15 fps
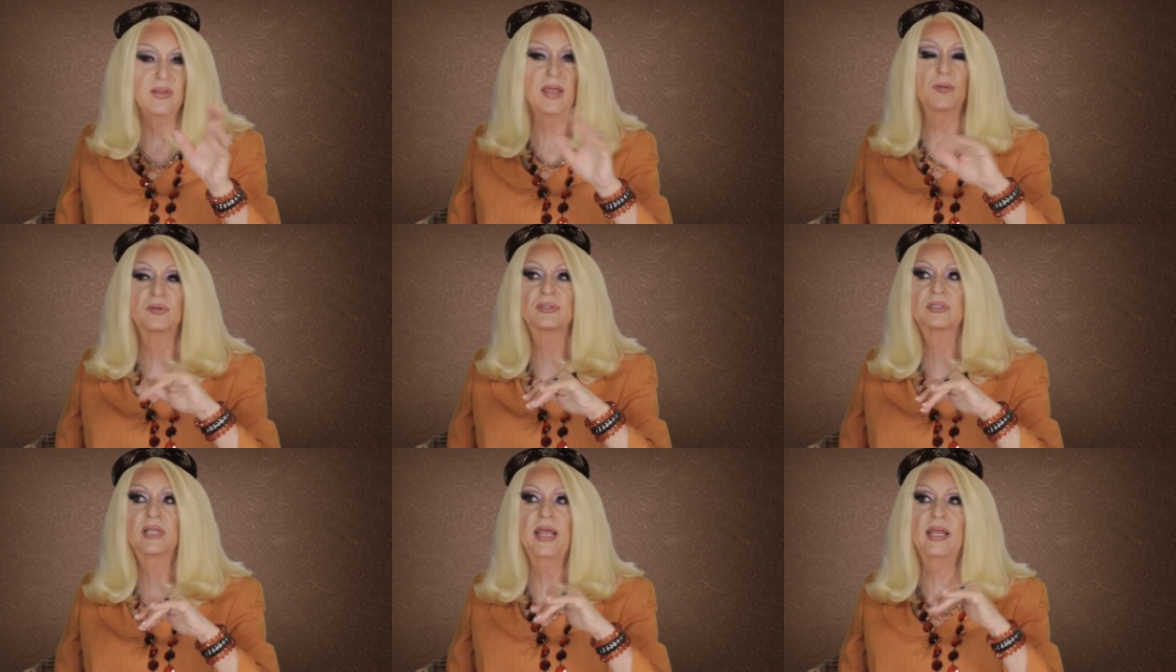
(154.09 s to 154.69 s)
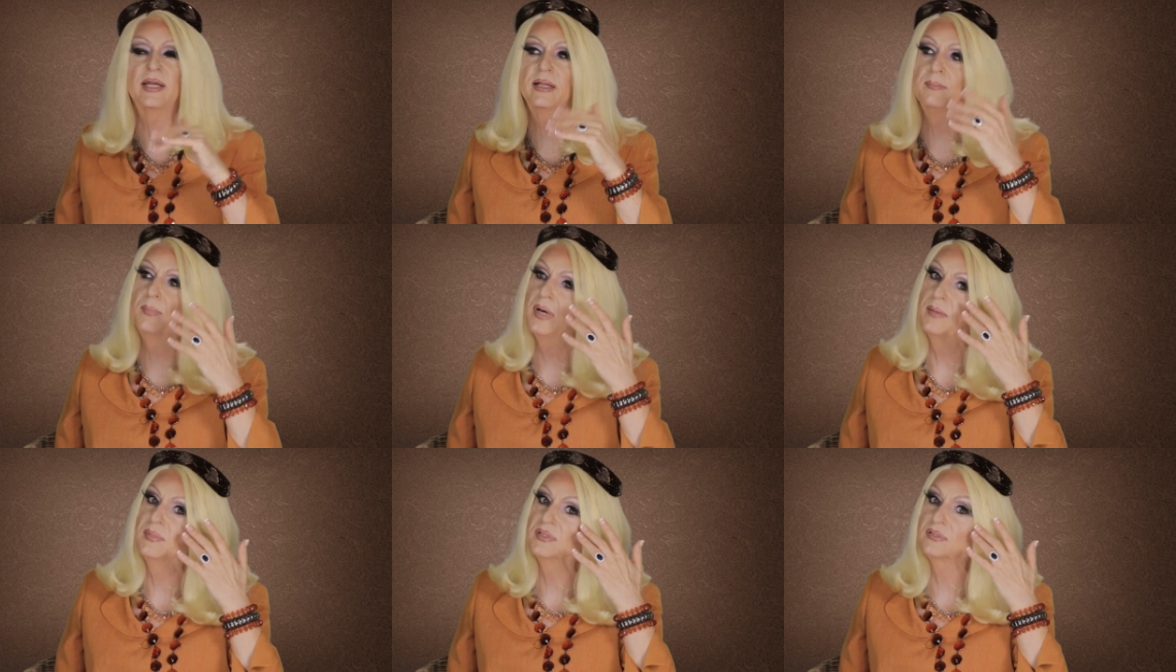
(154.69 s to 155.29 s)
and they were staying in
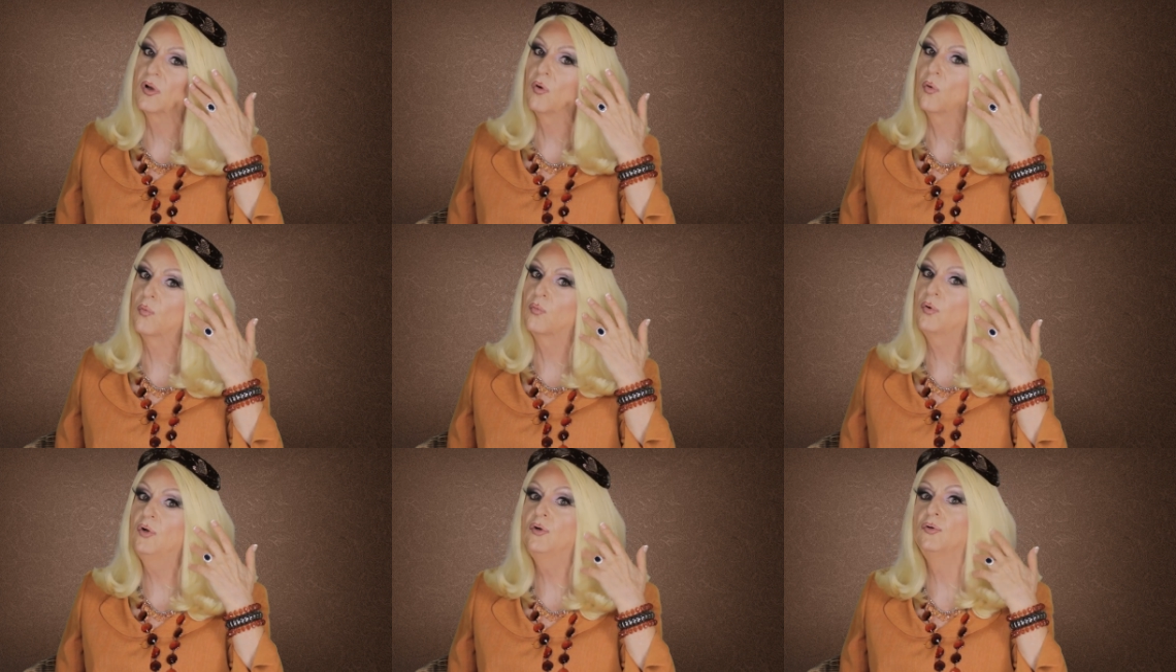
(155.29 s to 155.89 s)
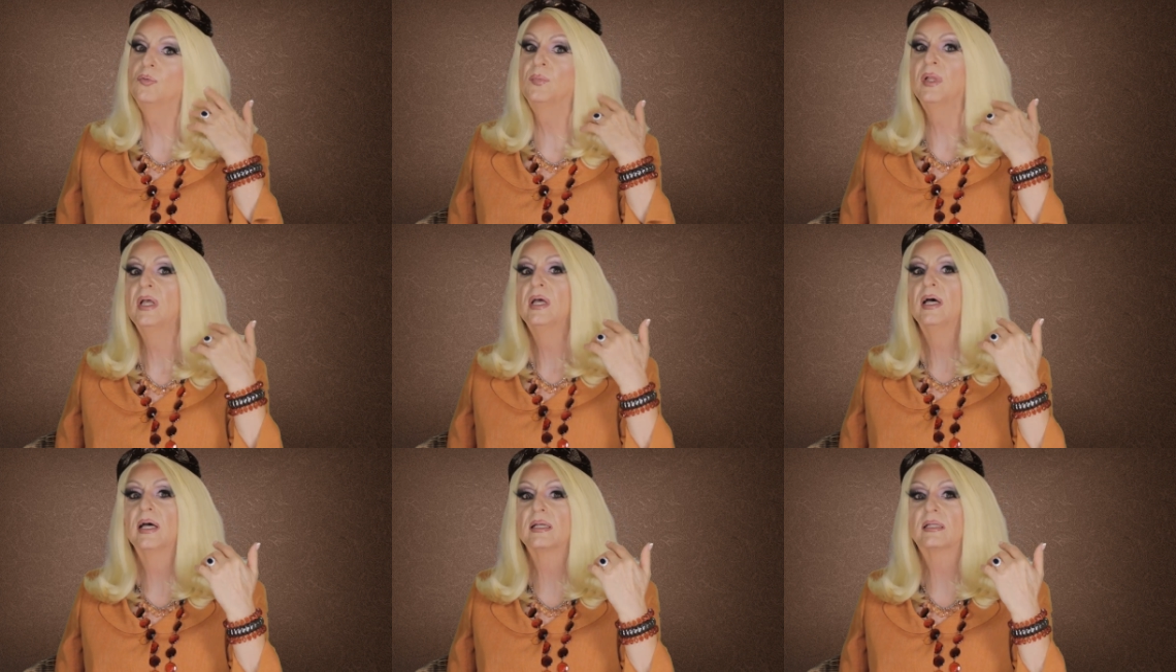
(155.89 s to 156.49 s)
Bubba's old room
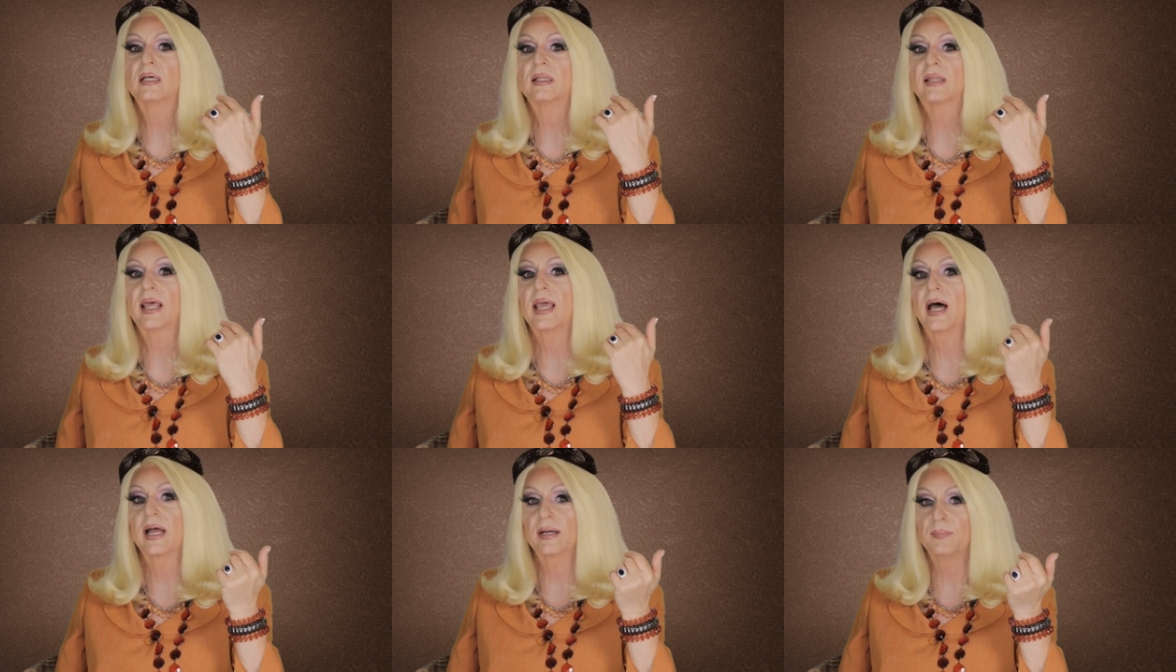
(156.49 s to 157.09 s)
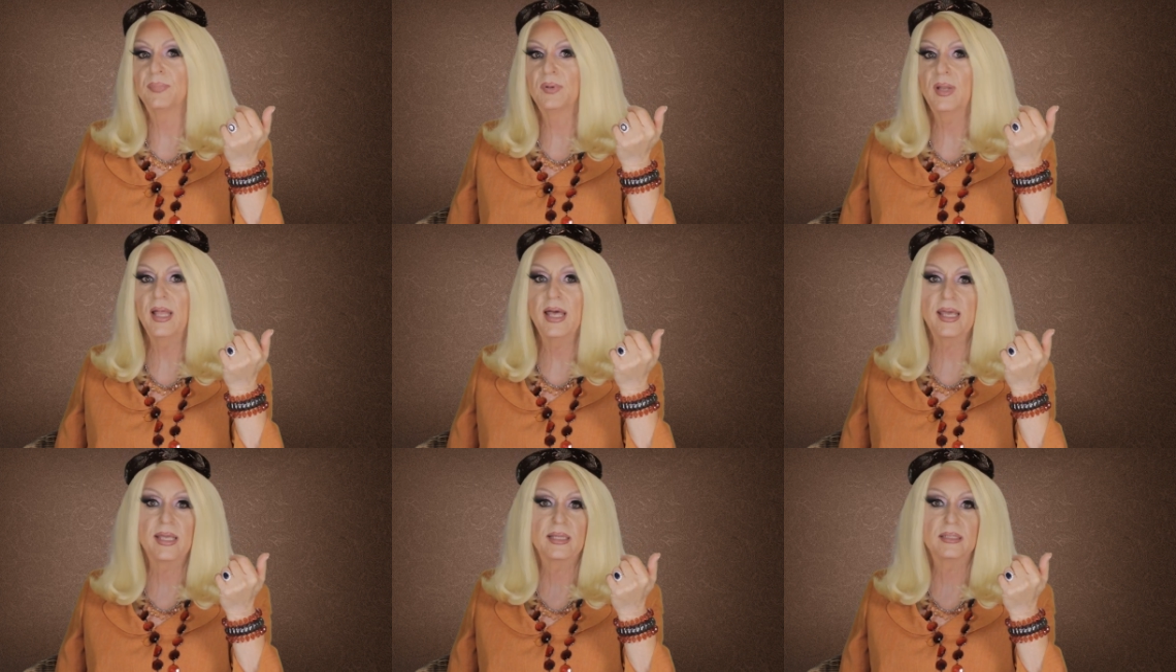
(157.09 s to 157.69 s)
until they got a
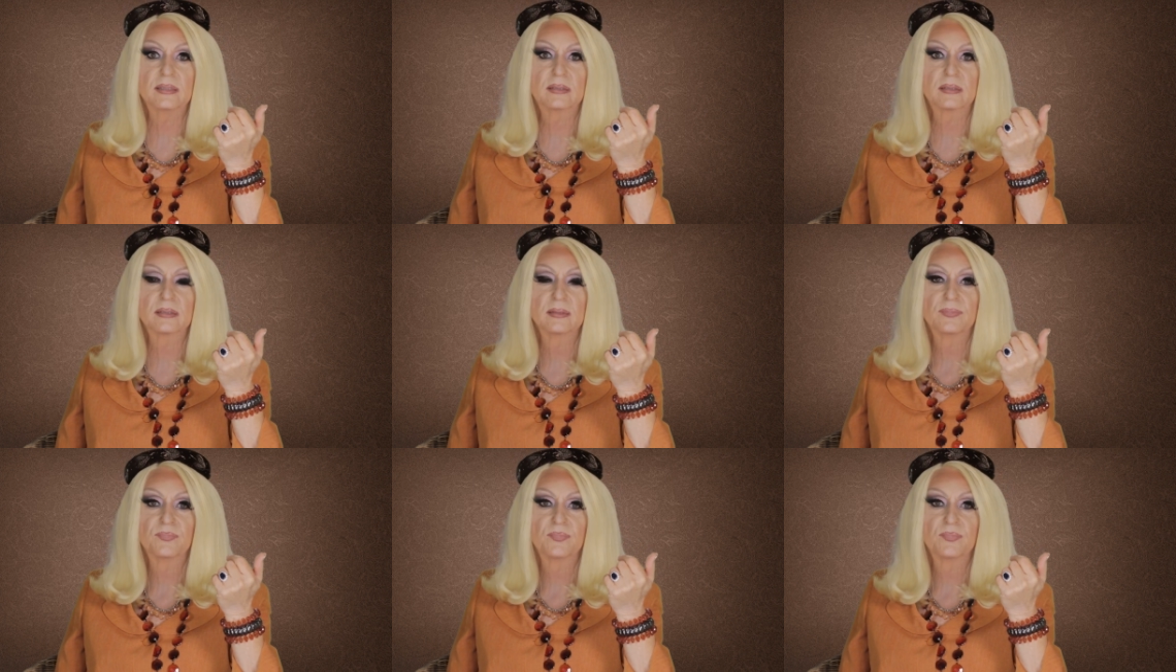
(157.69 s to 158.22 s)
place.